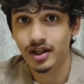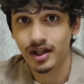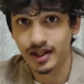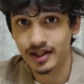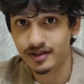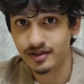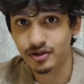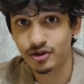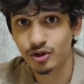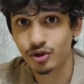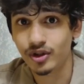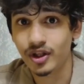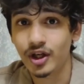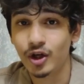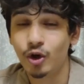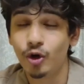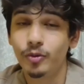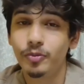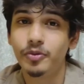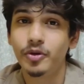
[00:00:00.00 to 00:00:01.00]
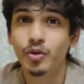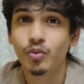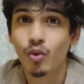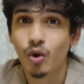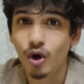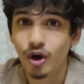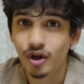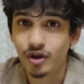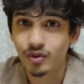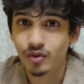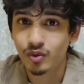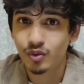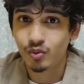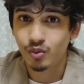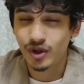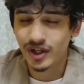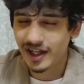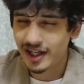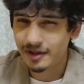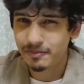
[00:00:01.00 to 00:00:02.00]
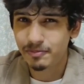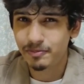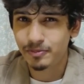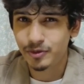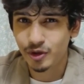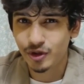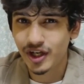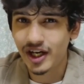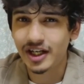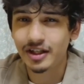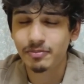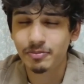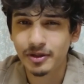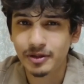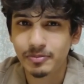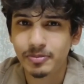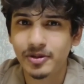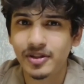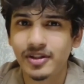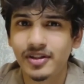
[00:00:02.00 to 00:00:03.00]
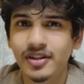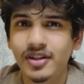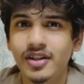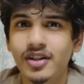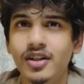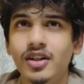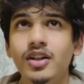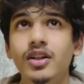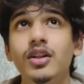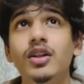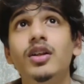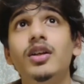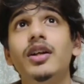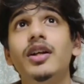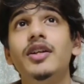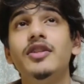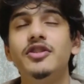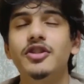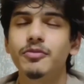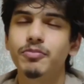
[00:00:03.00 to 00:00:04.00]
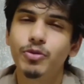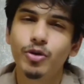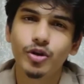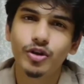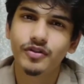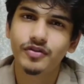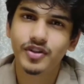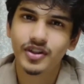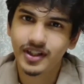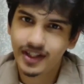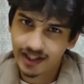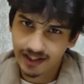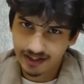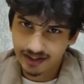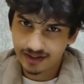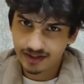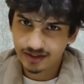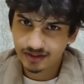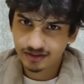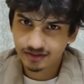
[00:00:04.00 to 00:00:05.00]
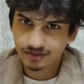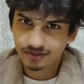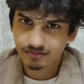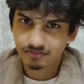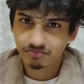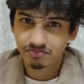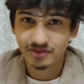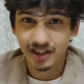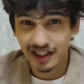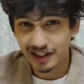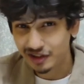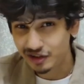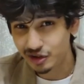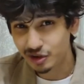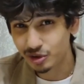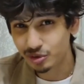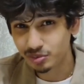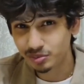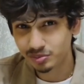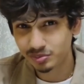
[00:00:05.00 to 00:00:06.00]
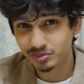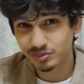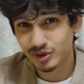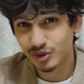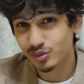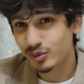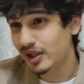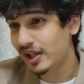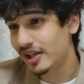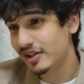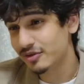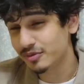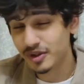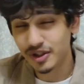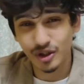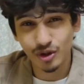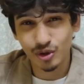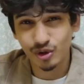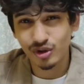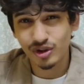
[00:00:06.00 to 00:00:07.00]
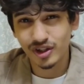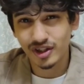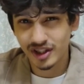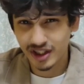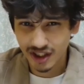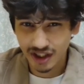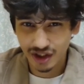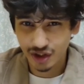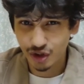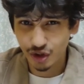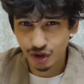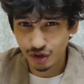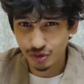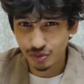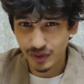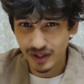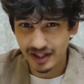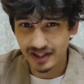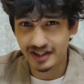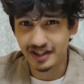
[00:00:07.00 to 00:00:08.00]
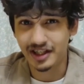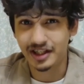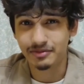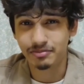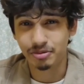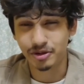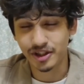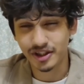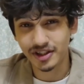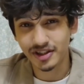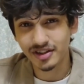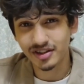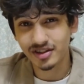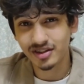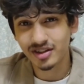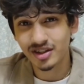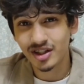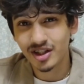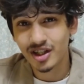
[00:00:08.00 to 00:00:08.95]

And so they hoped a war would help unite people in support of the king. That too, well, as we know, didn't go too well. And Britain?